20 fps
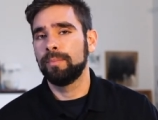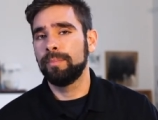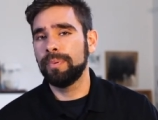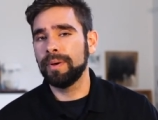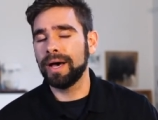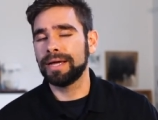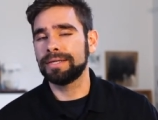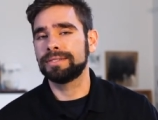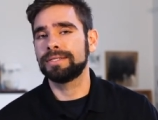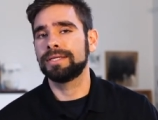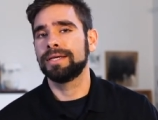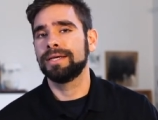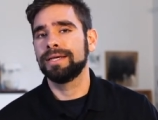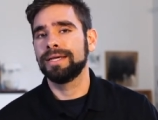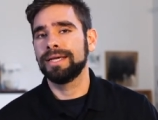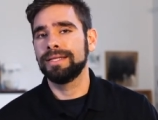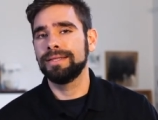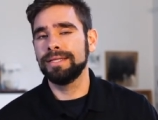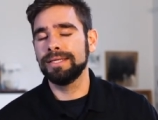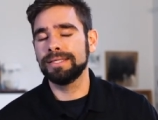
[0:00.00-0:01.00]
But
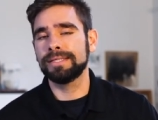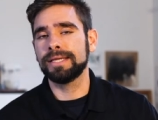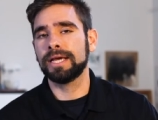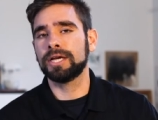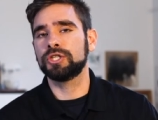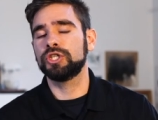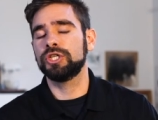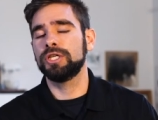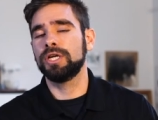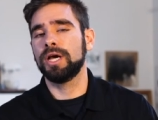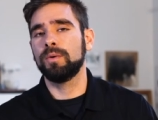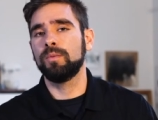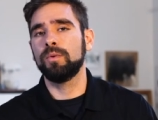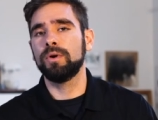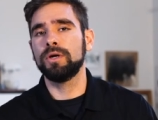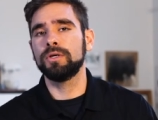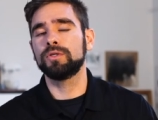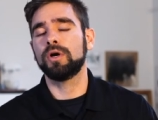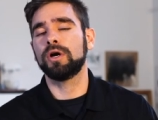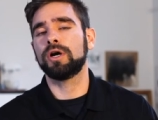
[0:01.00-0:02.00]
in this section, I
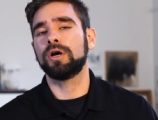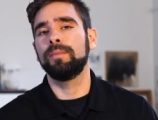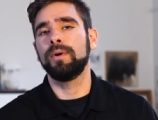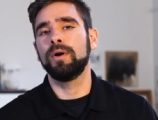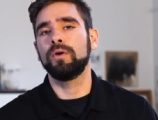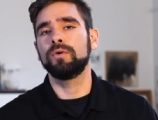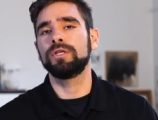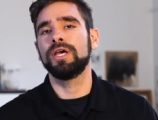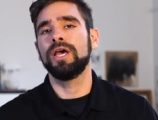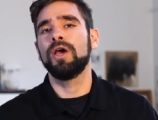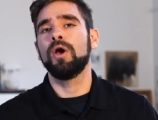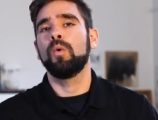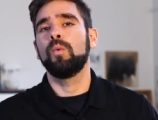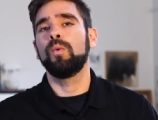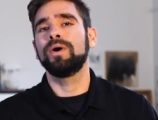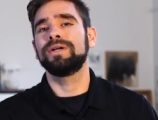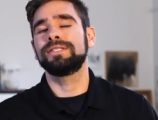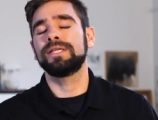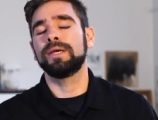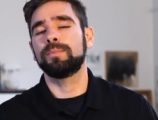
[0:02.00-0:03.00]
want to talk about
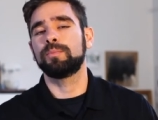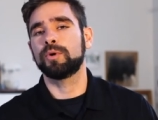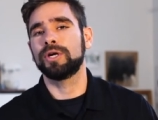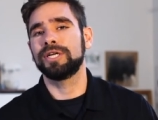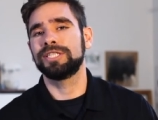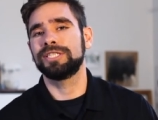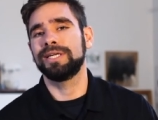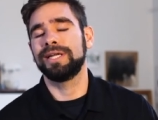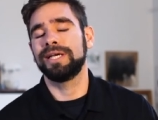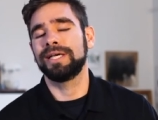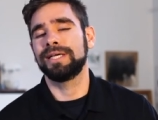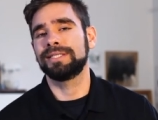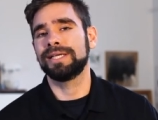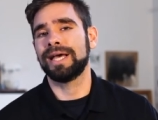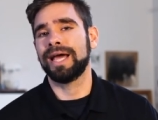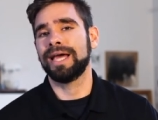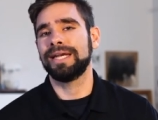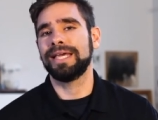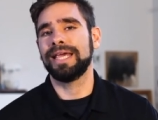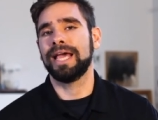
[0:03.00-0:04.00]
what separation
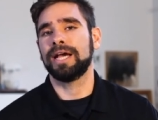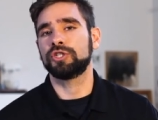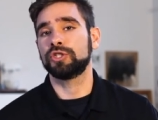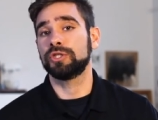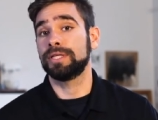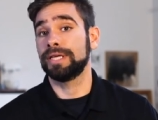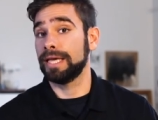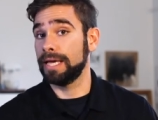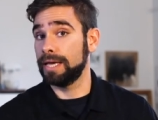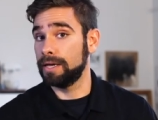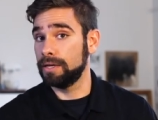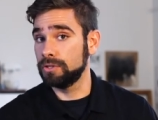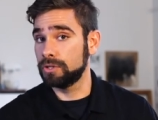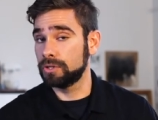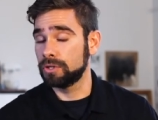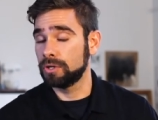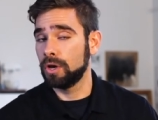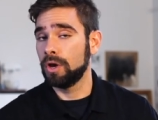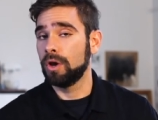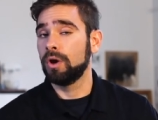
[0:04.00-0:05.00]
anxiety actually
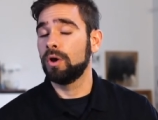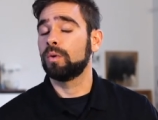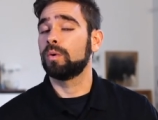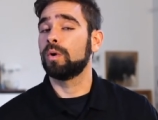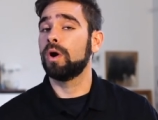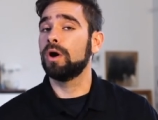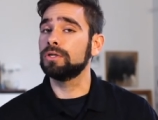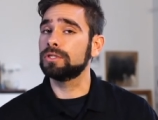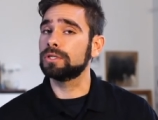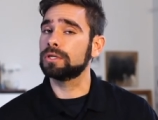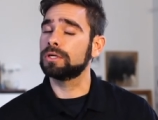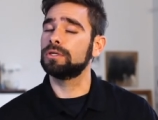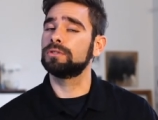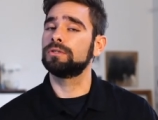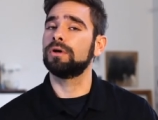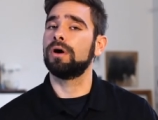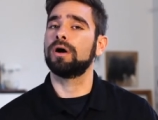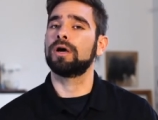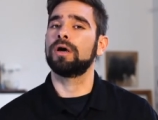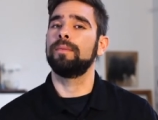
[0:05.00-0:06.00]
is. We're also going
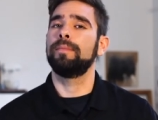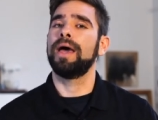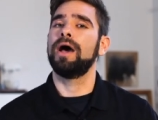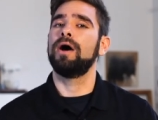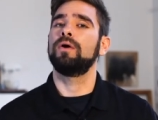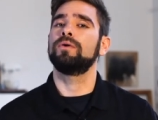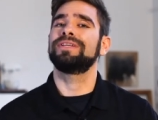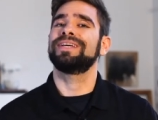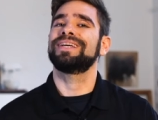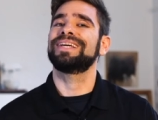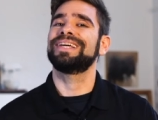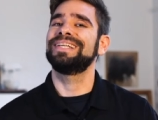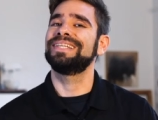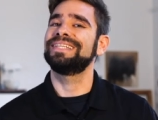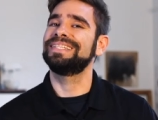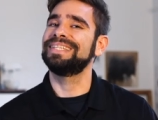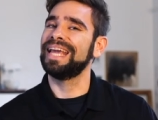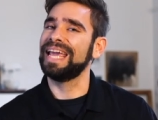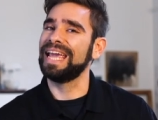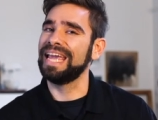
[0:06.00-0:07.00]
to talk about
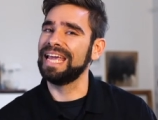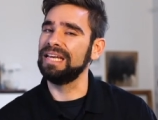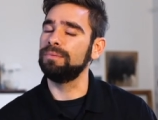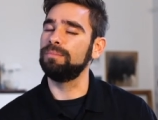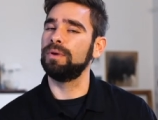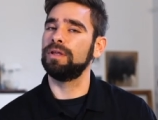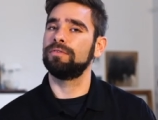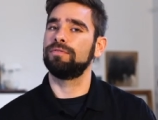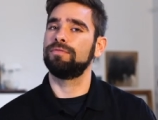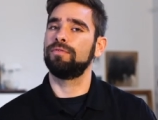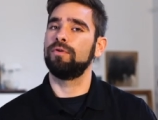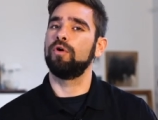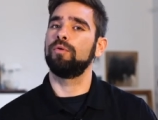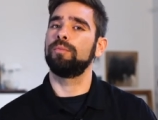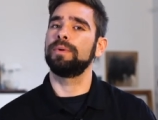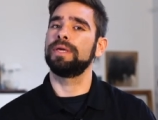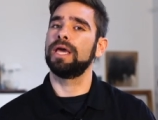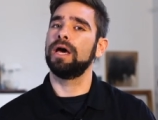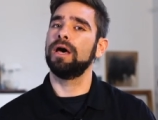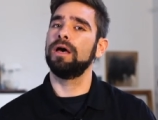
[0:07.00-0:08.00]
containment
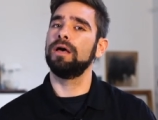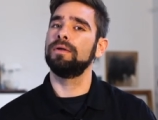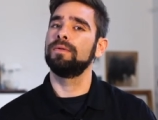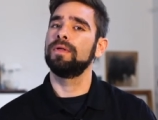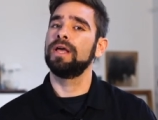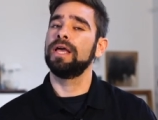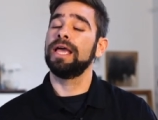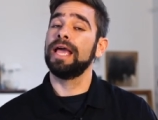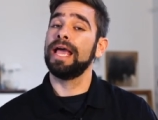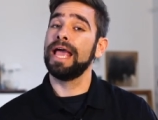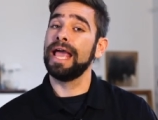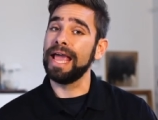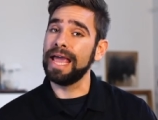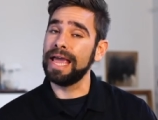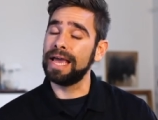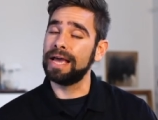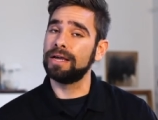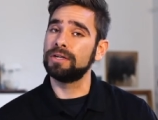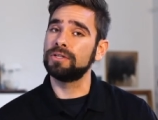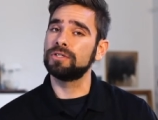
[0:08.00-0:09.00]
phobia
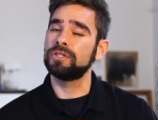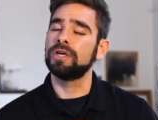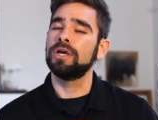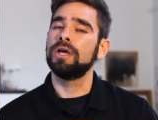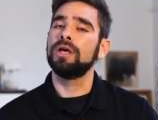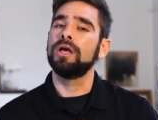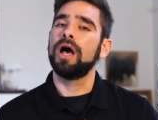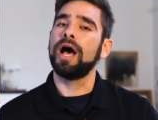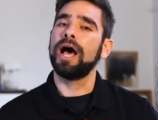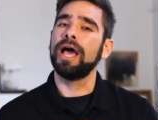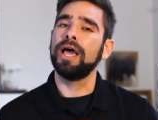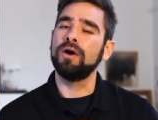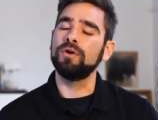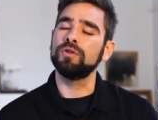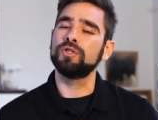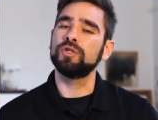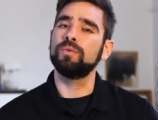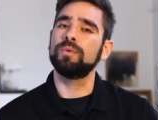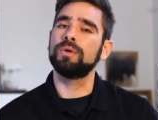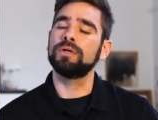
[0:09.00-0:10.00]
and I
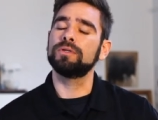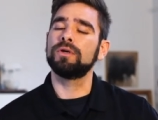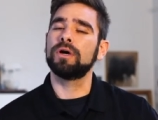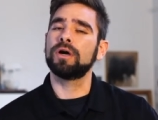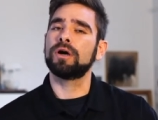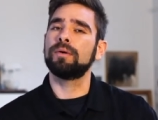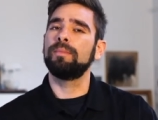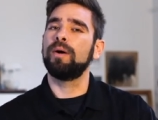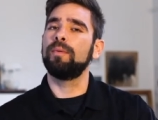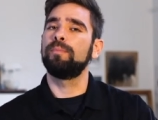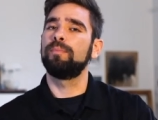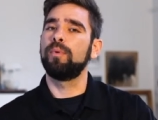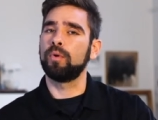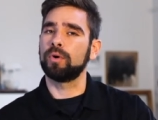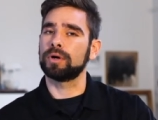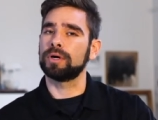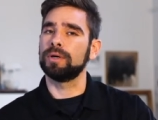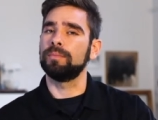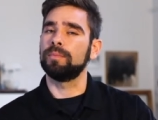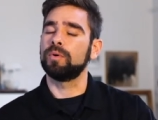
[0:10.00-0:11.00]
also want to talk about
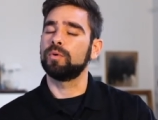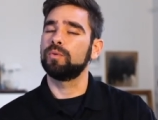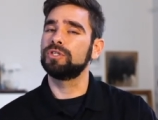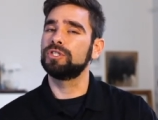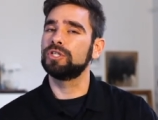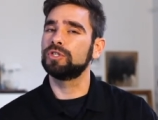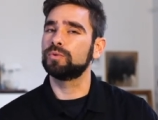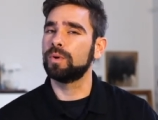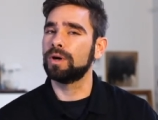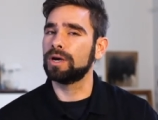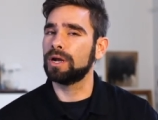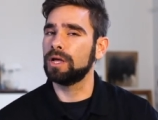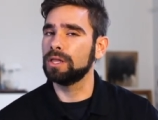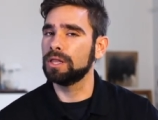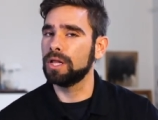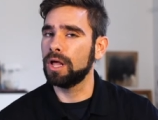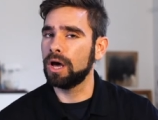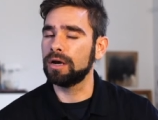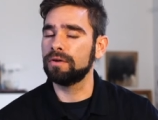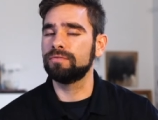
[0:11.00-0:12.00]
boredom, which is what a
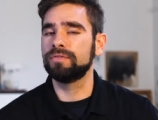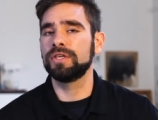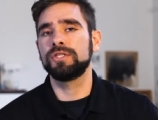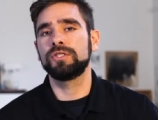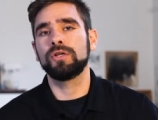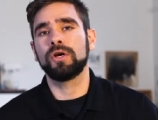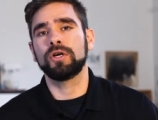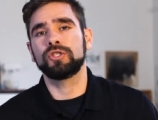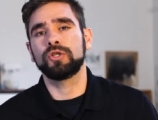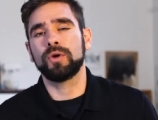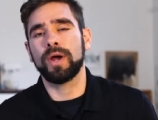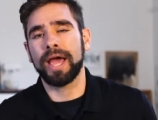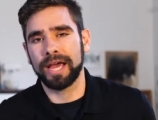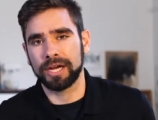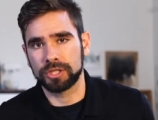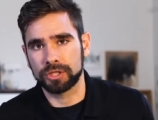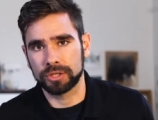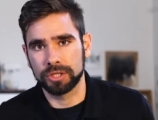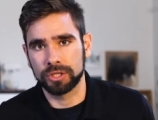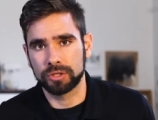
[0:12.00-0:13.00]
lot of these dogs are
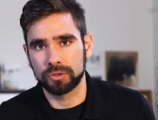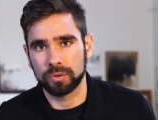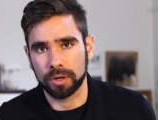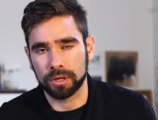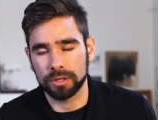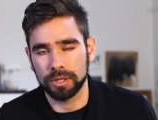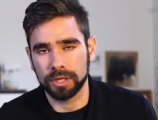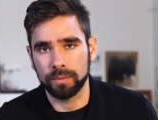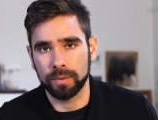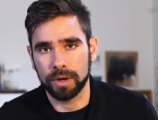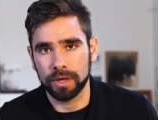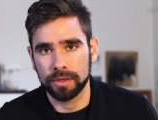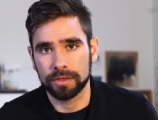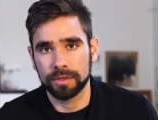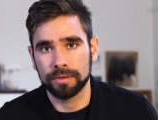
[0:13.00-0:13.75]
actually struggling with.